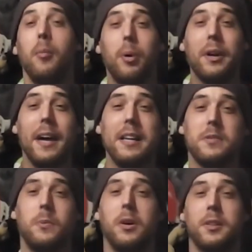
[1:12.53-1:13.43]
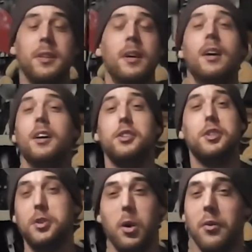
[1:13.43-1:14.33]
But guess what?
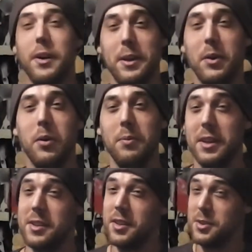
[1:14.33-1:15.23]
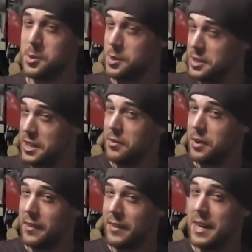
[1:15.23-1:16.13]
She's already opened it. So she's sitting
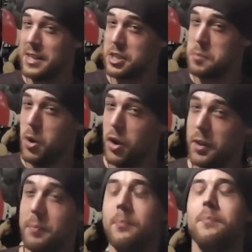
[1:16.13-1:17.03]
right there smirking.